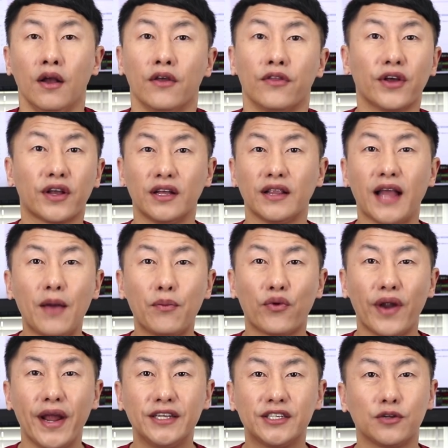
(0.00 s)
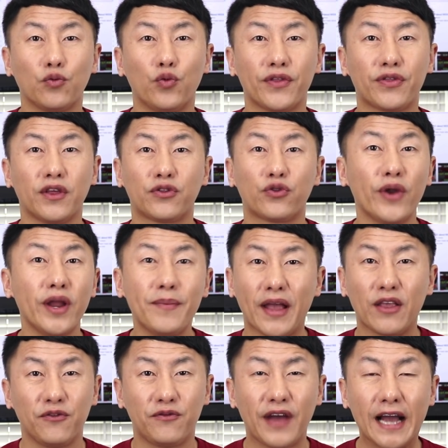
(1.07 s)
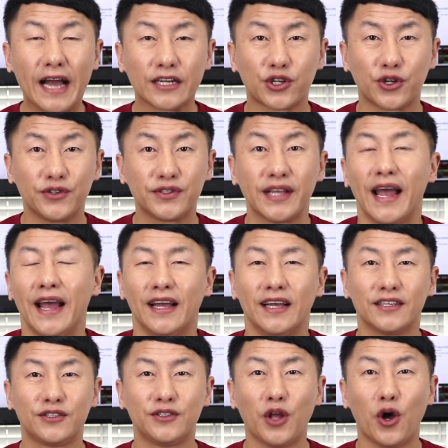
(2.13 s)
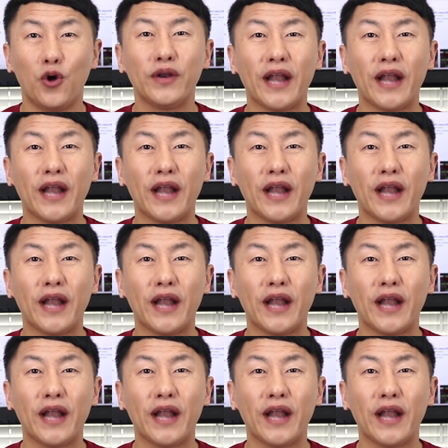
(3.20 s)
The collaboration with the three manufacturers is known